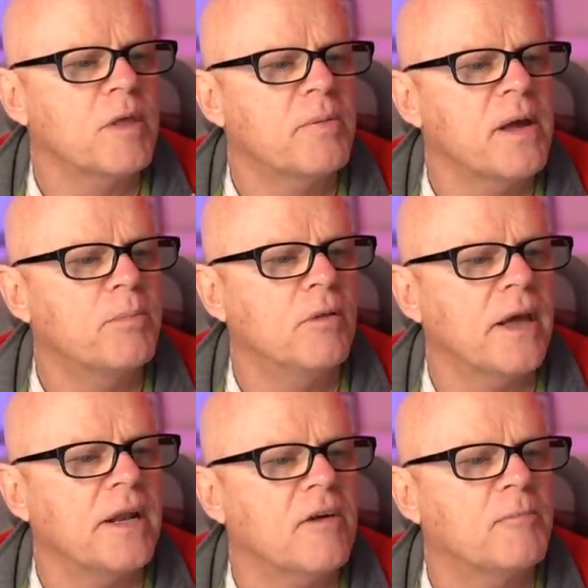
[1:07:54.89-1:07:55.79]
the people
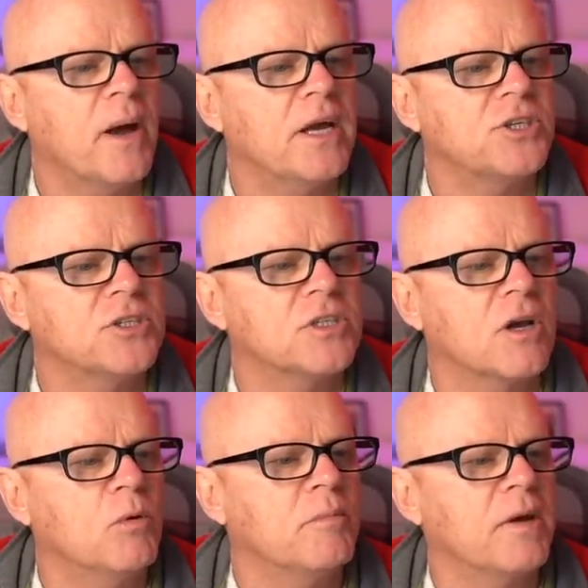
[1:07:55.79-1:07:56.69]
that have patience.
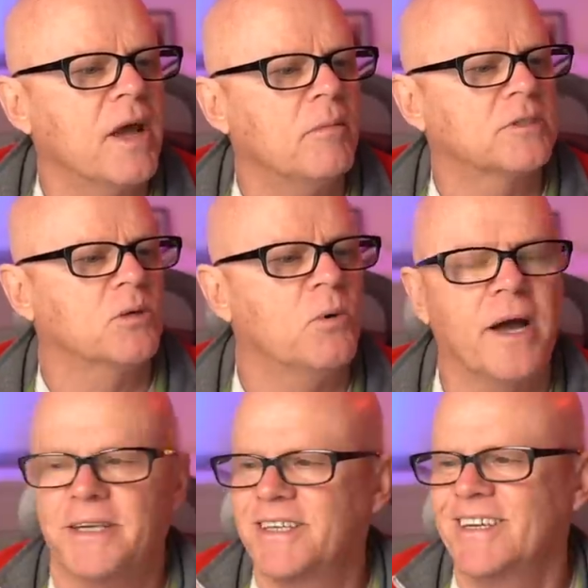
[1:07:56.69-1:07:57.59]
I wouldn't be able to
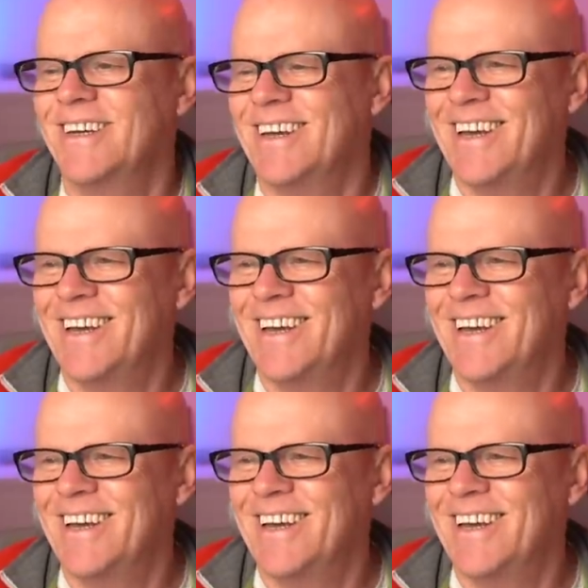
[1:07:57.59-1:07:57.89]
wait. All